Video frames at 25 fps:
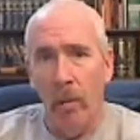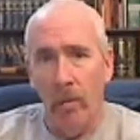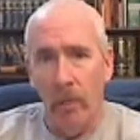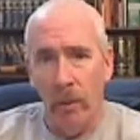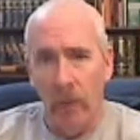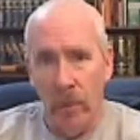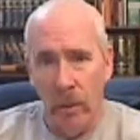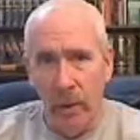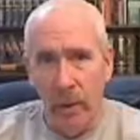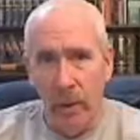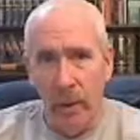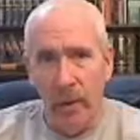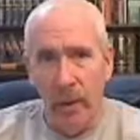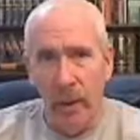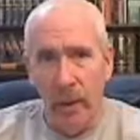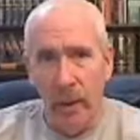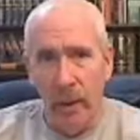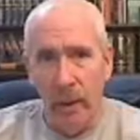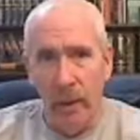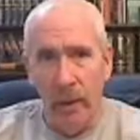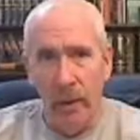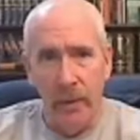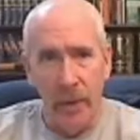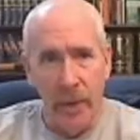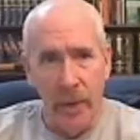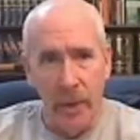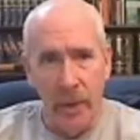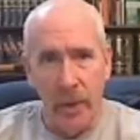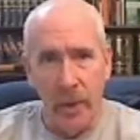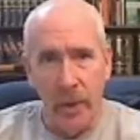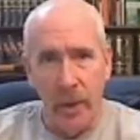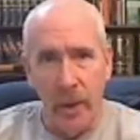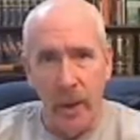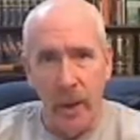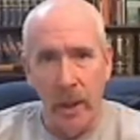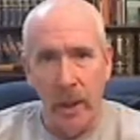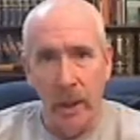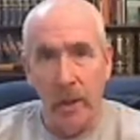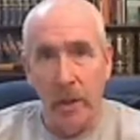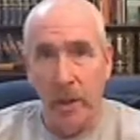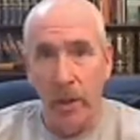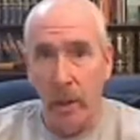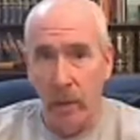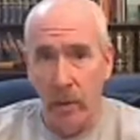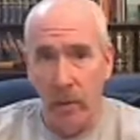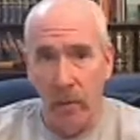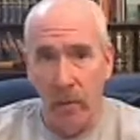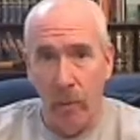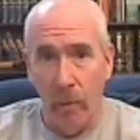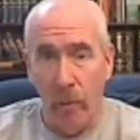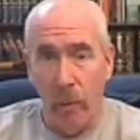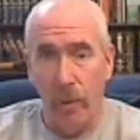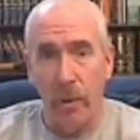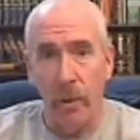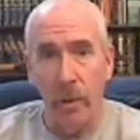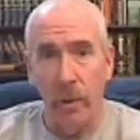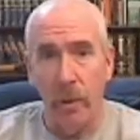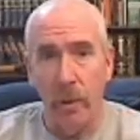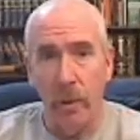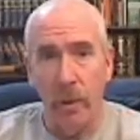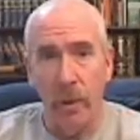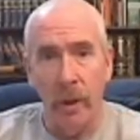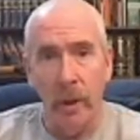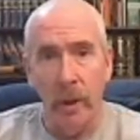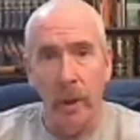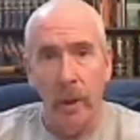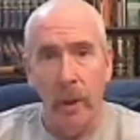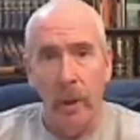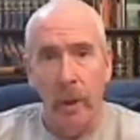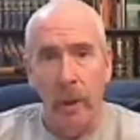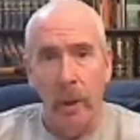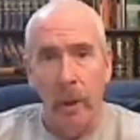literally these days, unfortunately,